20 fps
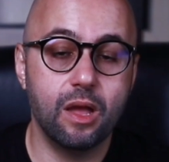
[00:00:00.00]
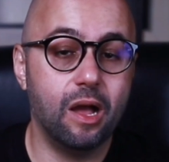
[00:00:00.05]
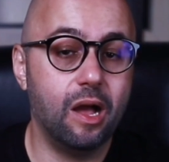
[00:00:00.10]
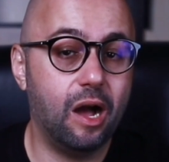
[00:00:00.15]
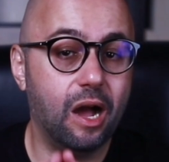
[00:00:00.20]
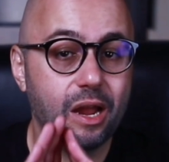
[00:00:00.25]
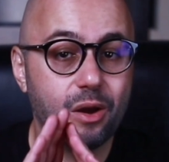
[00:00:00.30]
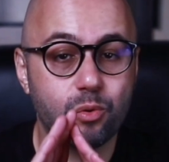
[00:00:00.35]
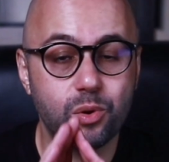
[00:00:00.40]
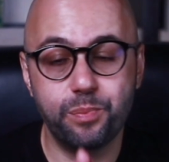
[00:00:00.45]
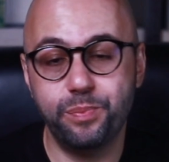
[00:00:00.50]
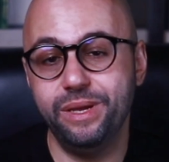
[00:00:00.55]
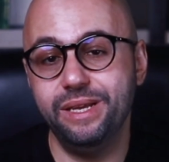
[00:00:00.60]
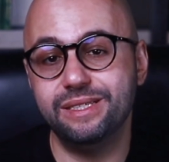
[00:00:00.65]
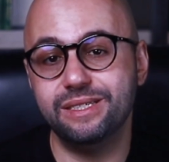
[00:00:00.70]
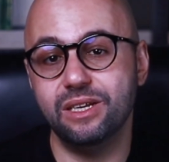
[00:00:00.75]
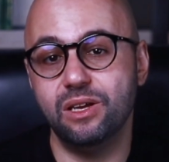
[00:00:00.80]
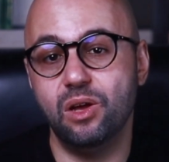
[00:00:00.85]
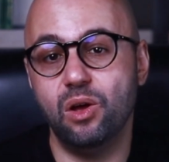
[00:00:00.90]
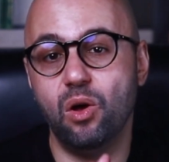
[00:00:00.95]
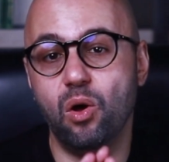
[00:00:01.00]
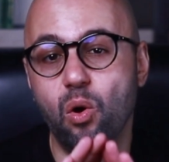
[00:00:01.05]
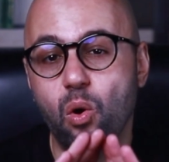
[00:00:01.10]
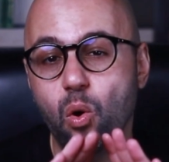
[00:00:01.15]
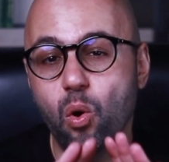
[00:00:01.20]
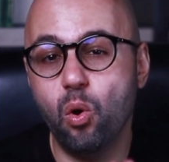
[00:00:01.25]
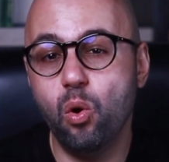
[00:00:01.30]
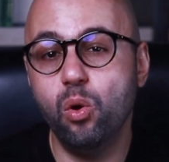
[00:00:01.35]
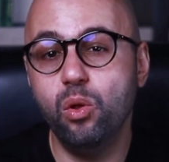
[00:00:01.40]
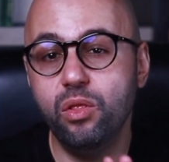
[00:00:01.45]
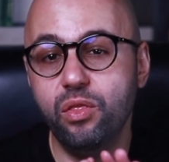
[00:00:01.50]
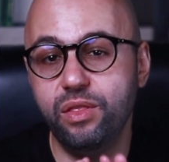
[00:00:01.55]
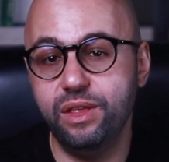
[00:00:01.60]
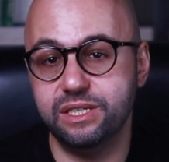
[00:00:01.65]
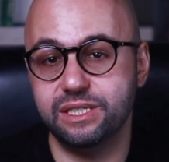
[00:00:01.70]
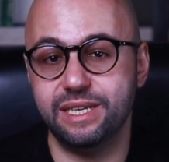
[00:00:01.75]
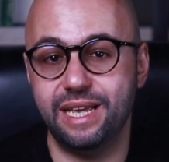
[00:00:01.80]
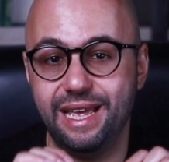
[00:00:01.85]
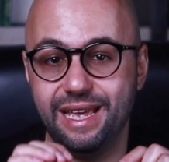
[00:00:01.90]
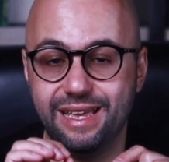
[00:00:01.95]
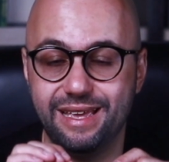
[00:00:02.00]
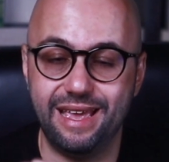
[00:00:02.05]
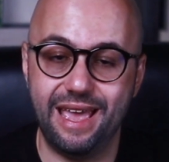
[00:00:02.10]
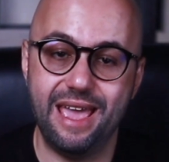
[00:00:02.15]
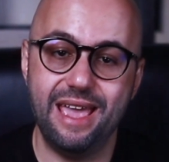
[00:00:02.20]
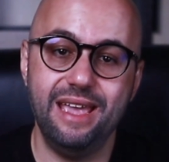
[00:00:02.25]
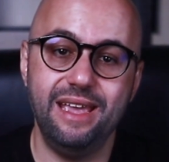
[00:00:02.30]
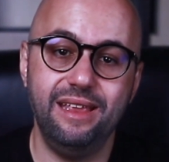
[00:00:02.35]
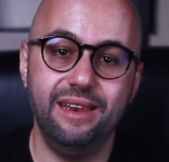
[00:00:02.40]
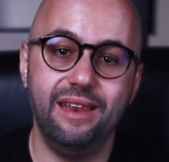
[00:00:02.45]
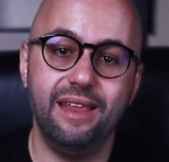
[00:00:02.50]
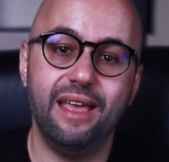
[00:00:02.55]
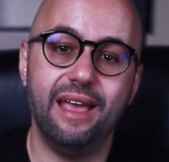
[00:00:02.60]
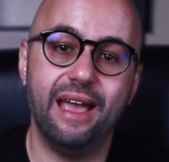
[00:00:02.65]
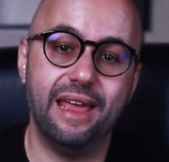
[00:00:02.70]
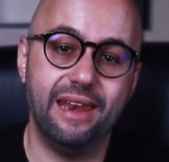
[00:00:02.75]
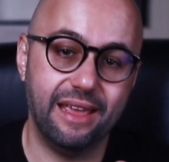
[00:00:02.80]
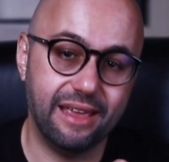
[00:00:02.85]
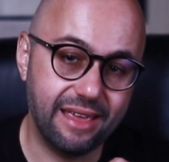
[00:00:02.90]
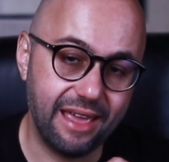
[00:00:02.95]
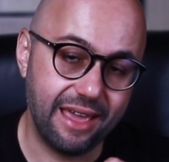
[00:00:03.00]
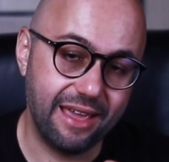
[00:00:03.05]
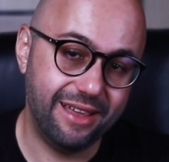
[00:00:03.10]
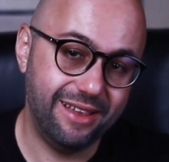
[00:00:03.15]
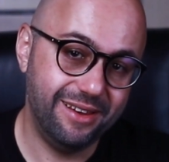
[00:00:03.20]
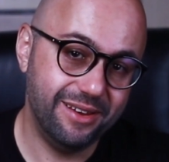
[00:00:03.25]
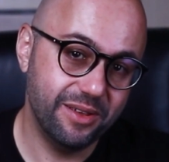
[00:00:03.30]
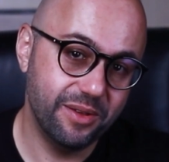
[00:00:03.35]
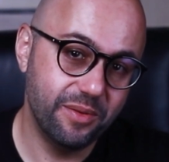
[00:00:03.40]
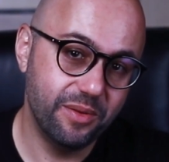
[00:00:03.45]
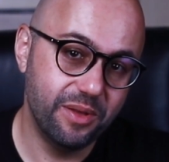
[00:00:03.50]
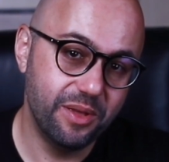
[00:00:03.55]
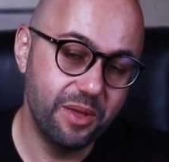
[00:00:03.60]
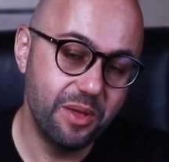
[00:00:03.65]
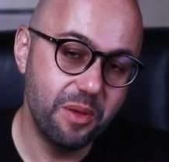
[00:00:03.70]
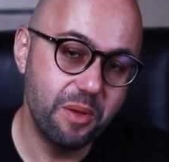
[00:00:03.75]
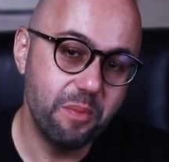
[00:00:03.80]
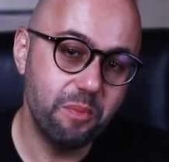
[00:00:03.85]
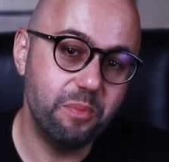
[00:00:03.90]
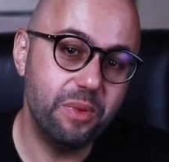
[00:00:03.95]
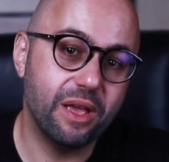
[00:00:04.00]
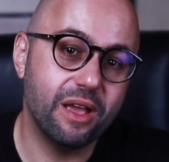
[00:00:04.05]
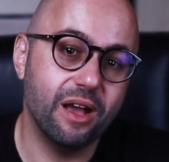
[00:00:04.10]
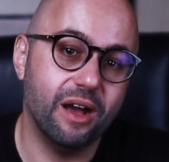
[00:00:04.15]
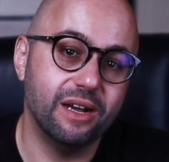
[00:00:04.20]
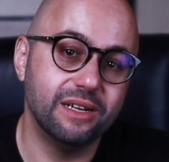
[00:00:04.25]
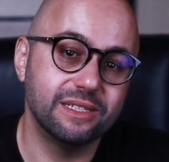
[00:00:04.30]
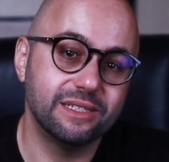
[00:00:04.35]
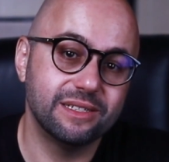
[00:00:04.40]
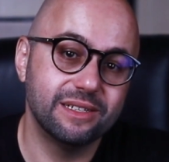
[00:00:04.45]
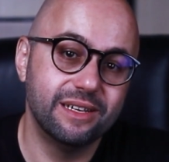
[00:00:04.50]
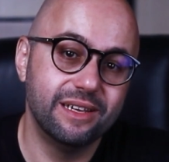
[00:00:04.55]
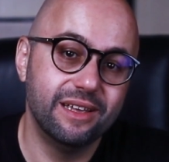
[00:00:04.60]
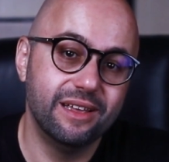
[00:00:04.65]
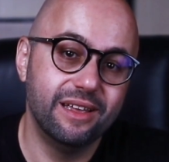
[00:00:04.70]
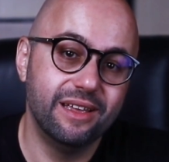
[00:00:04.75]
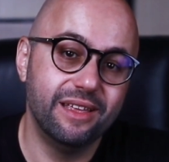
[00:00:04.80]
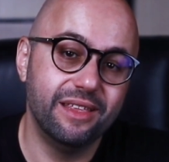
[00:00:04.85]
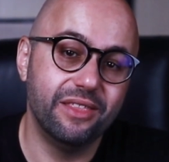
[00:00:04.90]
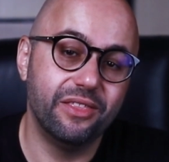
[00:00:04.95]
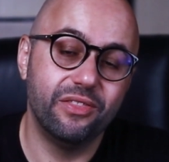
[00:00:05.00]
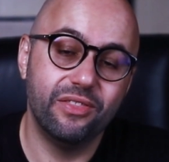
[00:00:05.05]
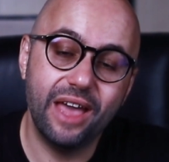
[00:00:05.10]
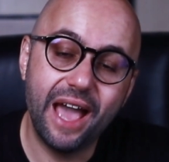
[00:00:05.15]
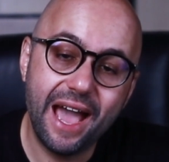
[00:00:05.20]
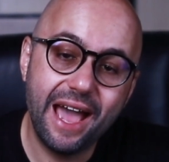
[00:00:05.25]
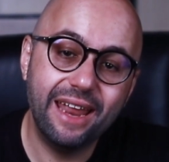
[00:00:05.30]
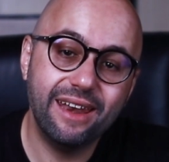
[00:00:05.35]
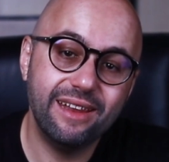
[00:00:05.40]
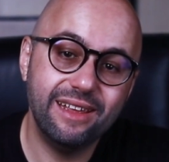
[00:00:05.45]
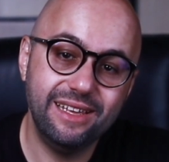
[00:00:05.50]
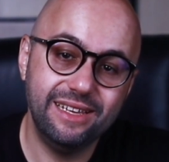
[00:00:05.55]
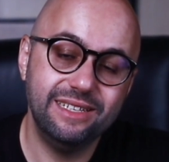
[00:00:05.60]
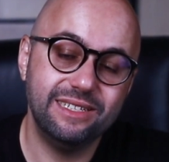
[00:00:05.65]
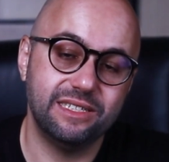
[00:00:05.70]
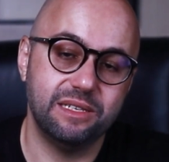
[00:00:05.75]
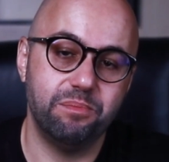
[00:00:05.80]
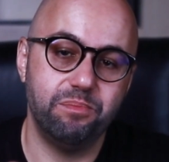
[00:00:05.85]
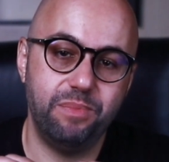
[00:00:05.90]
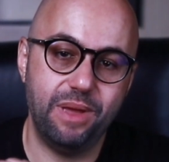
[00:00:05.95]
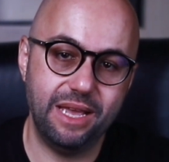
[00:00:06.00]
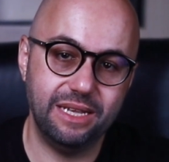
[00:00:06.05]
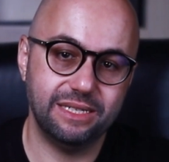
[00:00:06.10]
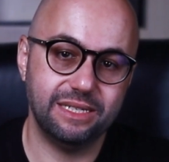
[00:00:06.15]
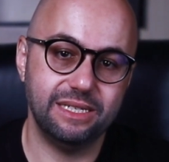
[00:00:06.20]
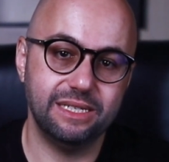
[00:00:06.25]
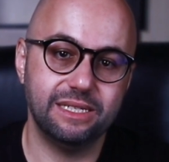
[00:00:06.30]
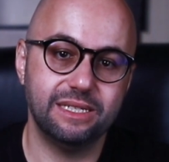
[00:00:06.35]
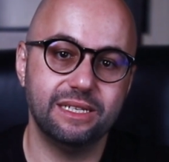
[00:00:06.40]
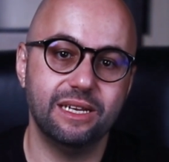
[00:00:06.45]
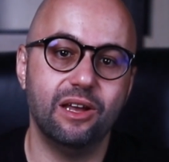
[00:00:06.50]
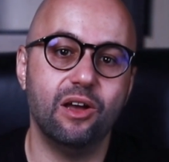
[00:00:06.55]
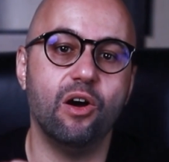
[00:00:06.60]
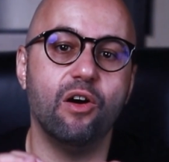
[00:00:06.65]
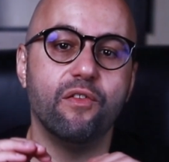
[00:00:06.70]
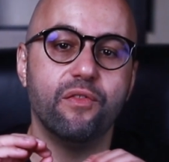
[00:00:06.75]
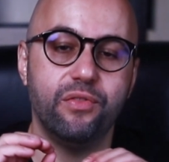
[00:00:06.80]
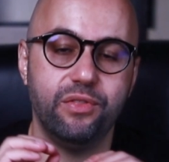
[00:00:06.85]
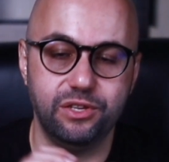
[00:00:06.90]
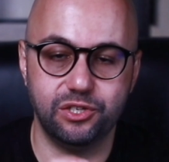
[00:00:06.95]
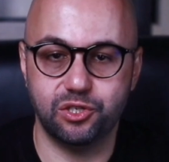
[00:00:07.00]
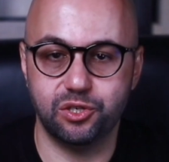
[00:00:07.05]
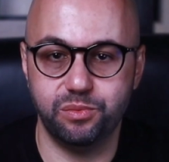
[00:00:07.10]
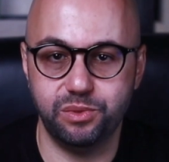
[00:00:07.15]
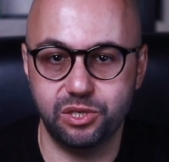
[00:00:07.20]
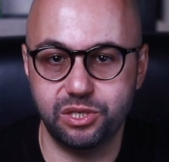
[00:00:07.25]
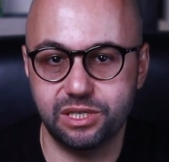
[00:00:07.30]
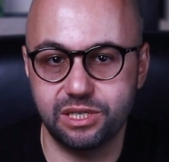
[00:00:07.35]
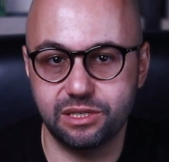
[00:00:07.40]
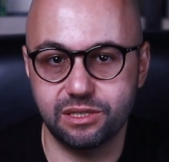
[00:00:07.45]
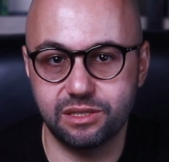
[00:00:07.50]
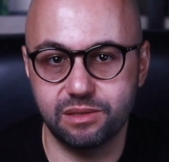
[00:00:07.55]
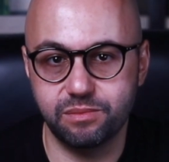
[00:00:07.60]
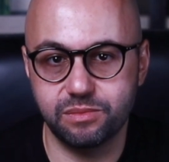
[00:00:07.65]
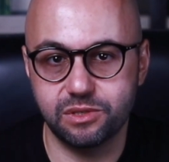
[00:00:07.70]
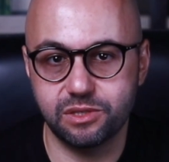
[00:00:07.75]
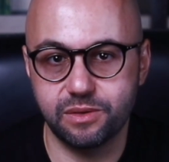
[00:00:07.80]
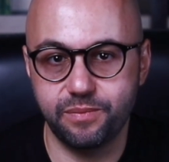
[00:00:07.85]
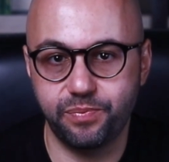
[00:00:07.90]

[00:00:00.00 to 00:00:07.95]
I repeat all this again and again because that is the basis of distributed systems.